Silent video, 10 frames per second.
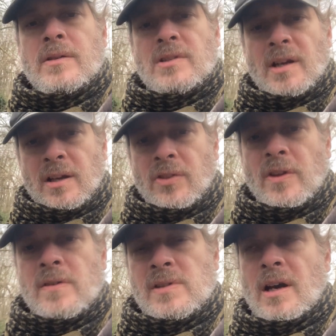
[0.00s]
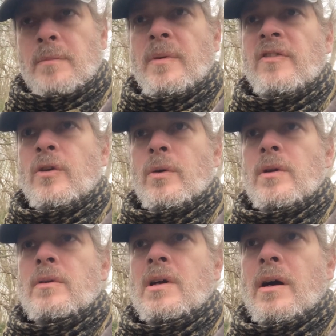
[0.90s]
check things out before
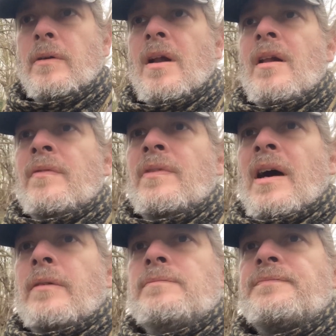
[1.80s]
you go. Now,